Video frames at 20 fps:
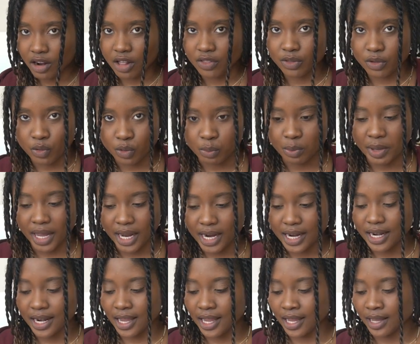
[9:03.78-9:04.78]
on the whole
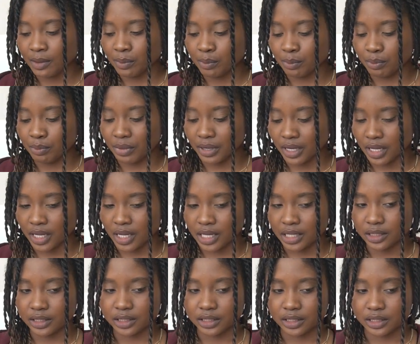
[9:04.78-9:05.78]
painting,
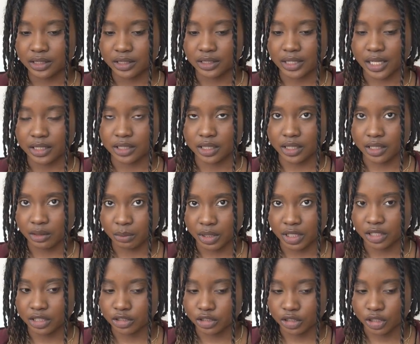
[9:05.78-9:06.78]
but that's a little bit
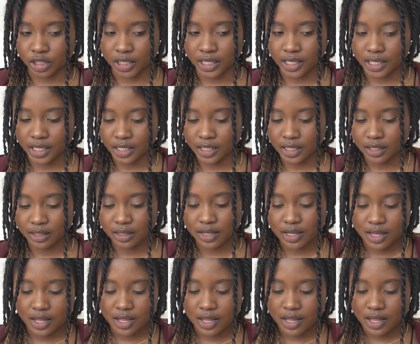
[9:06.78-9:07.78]
concerning.
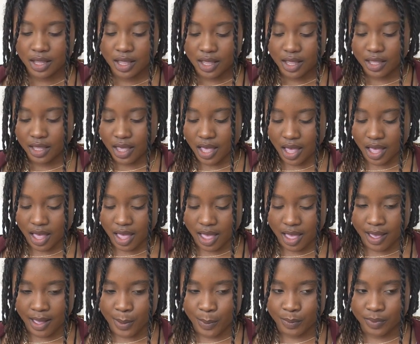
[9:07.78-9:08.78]
I
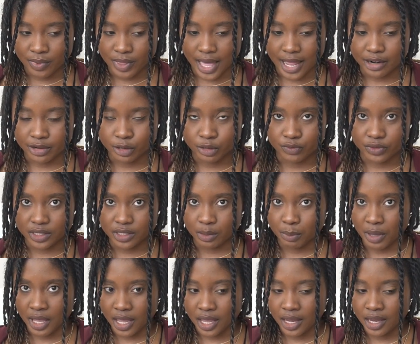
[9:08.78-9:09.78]
don't know if it's the
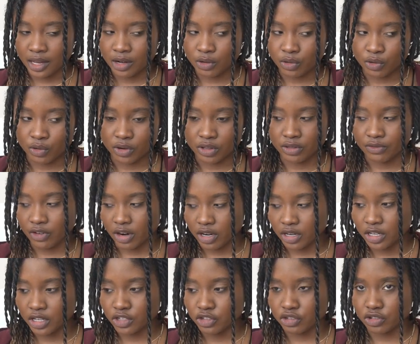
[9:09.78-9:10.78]
paint or the
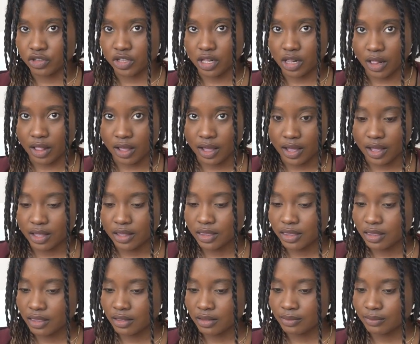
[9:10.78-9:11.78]
varnish or the
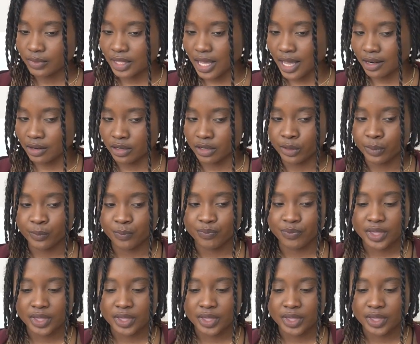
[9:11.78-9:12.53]
cloth, I don't know.